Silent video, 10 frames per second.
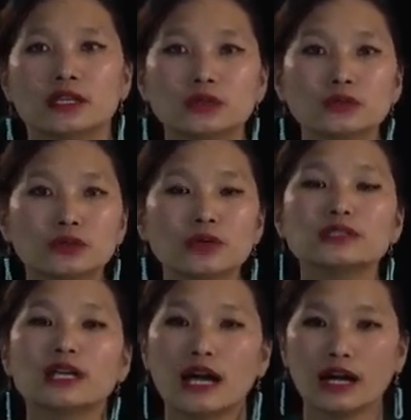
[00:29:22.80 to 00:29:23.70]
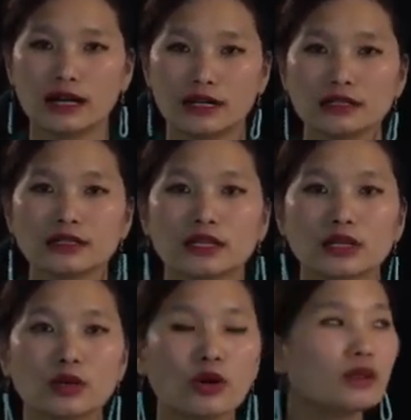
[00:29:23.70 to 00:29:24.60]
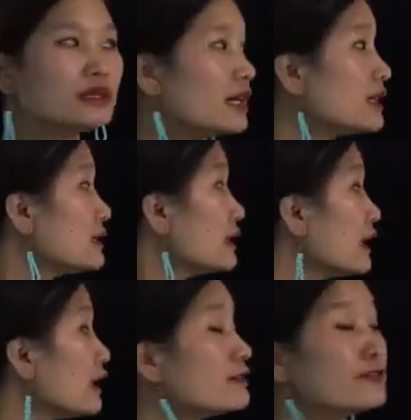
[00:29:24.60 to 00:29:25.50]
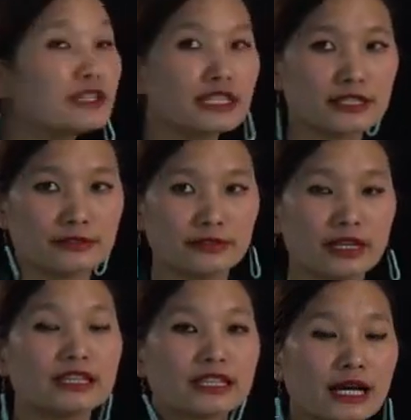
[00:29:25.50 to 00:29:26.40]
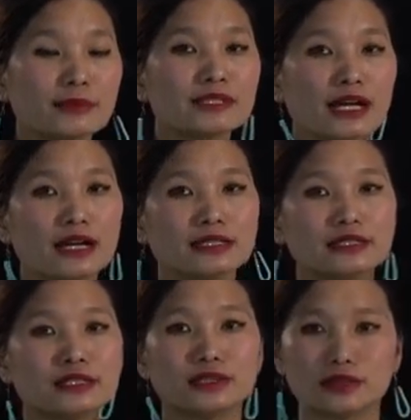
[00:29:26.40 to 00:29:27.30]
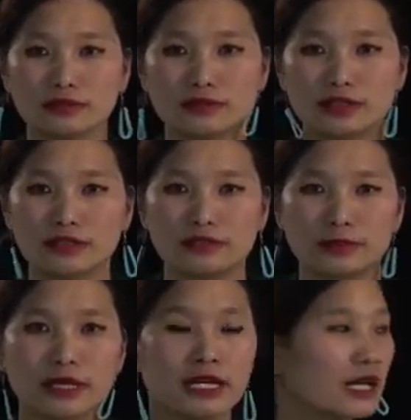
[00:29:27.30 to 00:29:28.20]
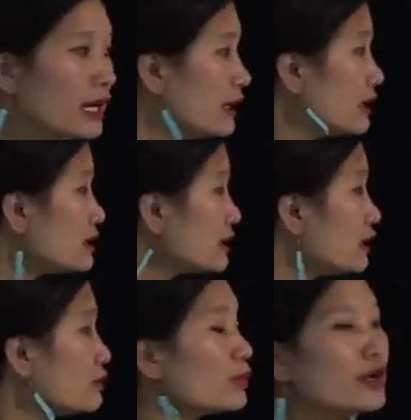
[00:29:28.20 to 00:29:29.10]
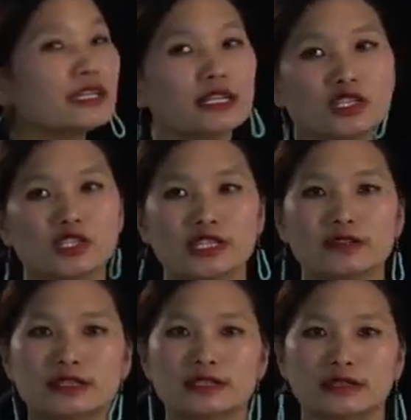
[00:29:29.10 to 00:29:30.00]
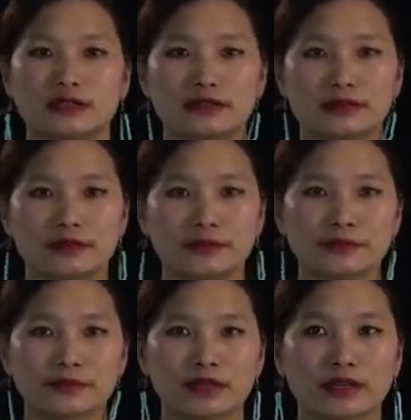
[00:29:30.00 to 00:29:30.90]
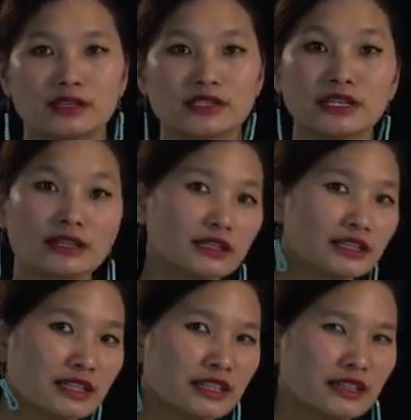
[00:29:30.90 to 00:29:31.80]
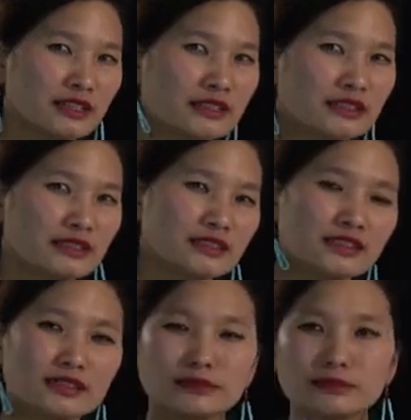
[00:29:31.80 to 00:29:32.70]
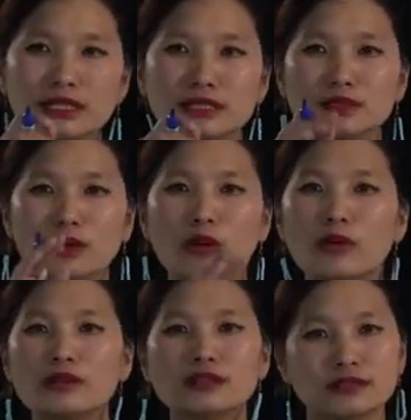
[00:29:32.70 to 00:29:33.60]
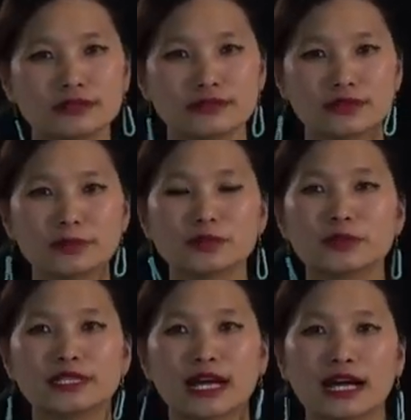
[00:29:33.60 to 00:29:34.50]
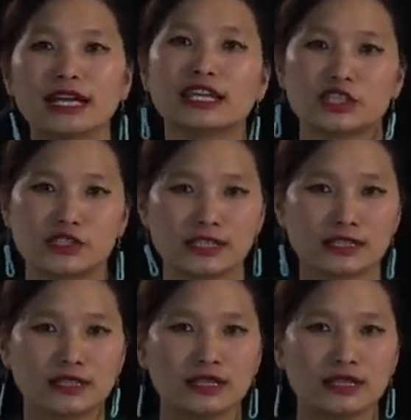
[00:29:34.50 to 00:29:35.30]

So those are called as the infinitive. It comes under non-finite verb. And the second point is gerund. Gerund here just means all the verbs with ing.